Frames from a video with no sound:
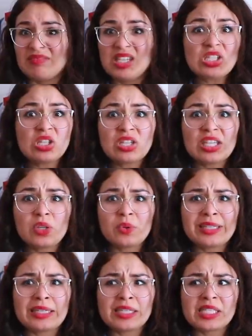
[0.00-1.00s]
These look
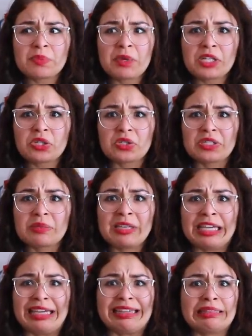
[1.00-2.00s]
equally as special to
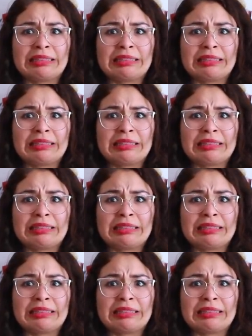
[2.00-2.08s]
me.